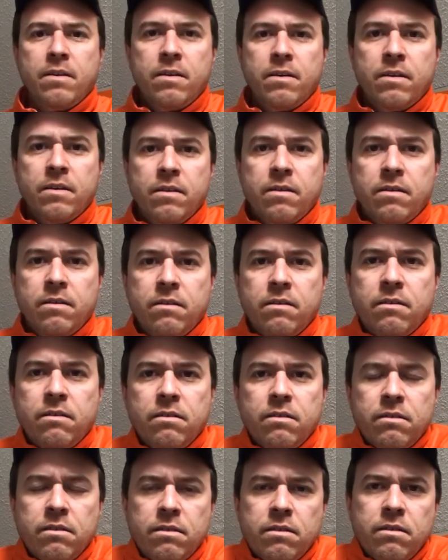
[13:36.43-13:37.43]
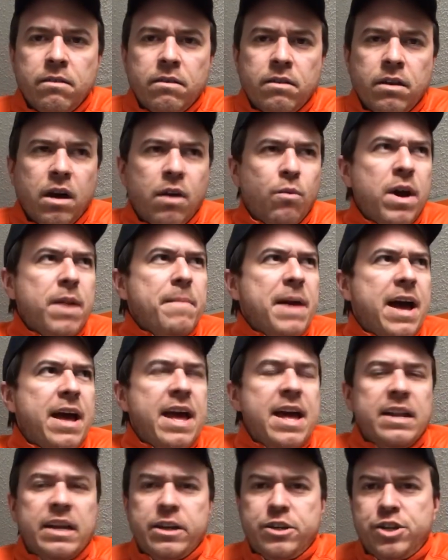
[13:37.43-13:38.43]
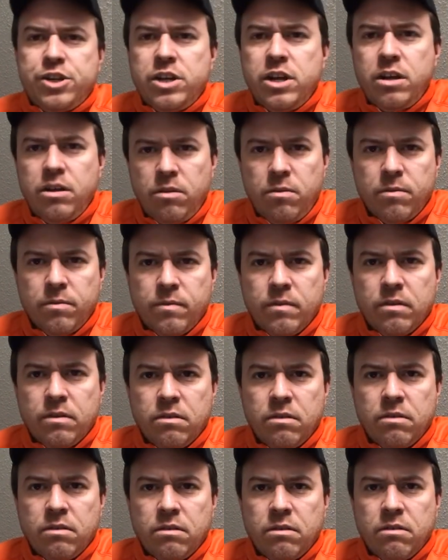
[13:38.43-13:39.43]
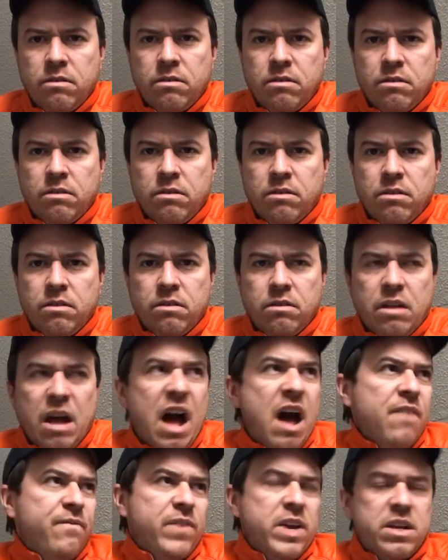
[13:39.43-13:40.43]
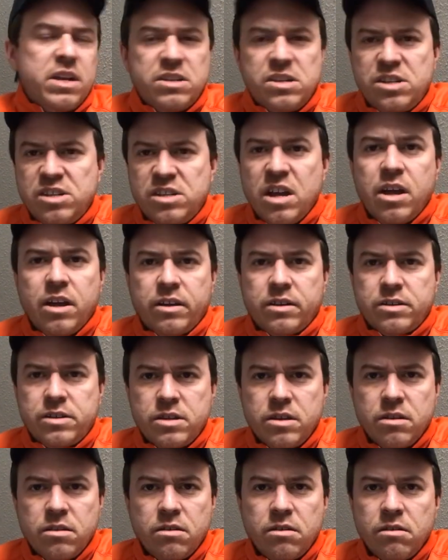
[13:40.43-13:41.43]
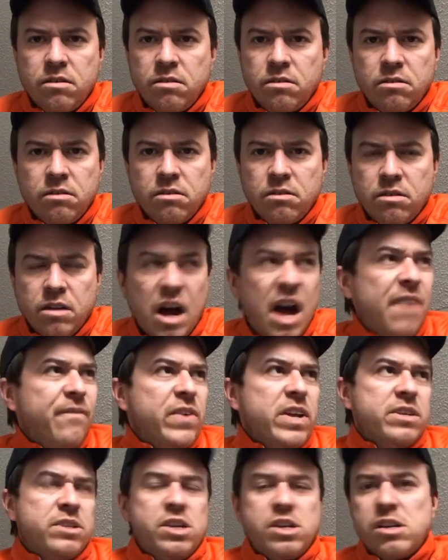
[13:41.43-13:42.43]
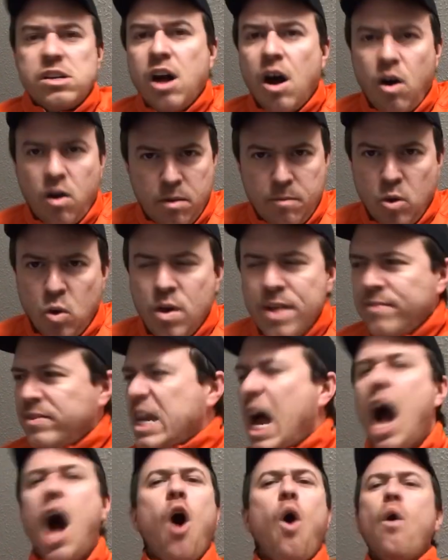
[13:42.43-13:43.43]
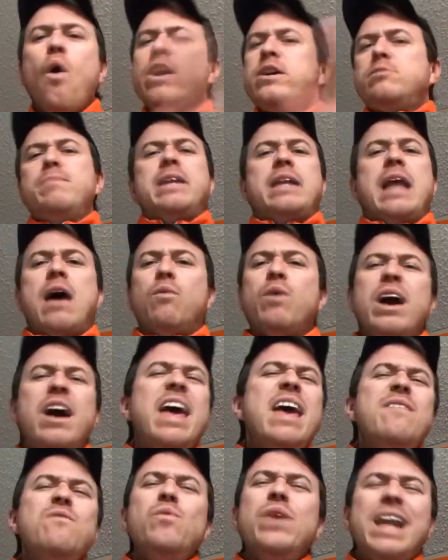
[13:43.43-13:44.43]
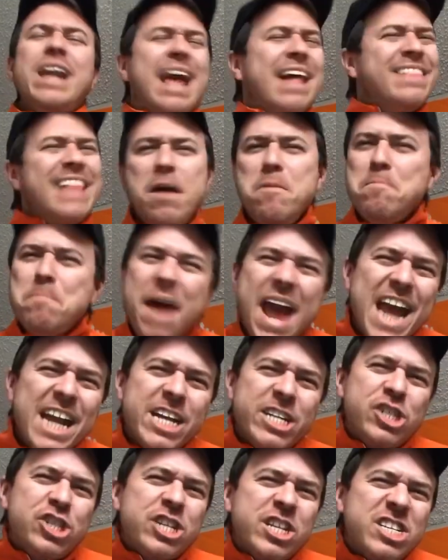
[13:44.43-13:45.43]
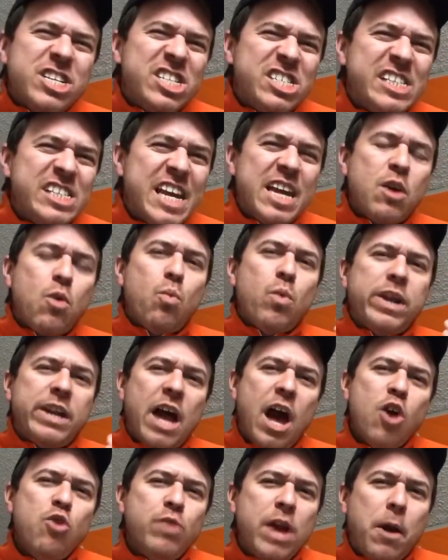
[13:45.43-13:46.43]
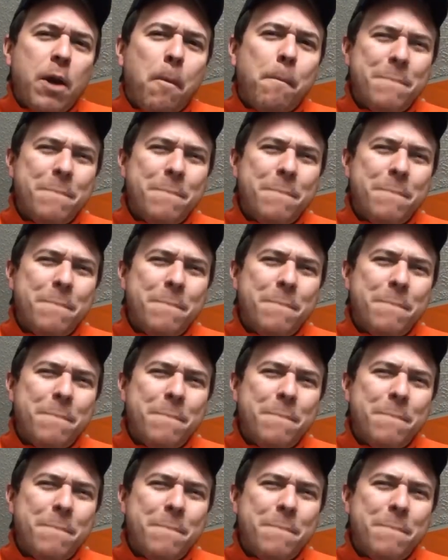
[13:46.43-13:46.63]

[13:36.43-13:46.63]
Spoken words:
What about LSU? Offense sucks. Offense is horrible. It's always been that way. Even when they managed to stink when Odell Beckham was there.